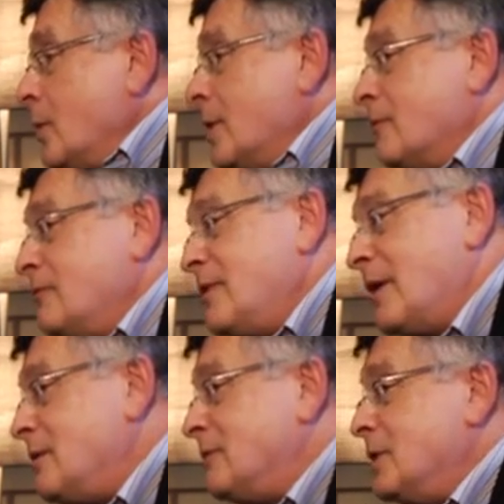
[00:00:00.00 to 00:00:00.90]
with a
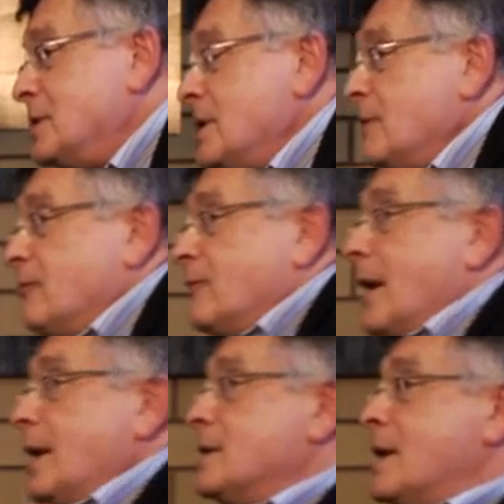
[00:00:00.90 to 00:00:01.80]
very, very dear
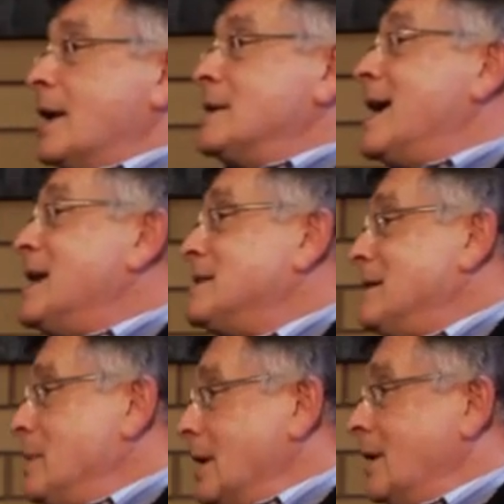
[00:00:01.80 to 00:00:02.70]
friend, uh, Daisy
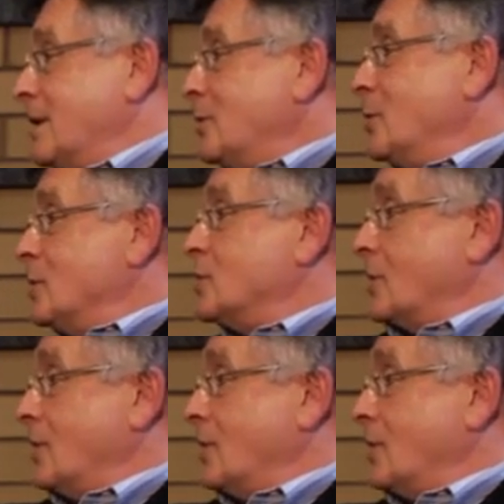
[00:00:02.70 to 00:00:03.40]
Miller, who was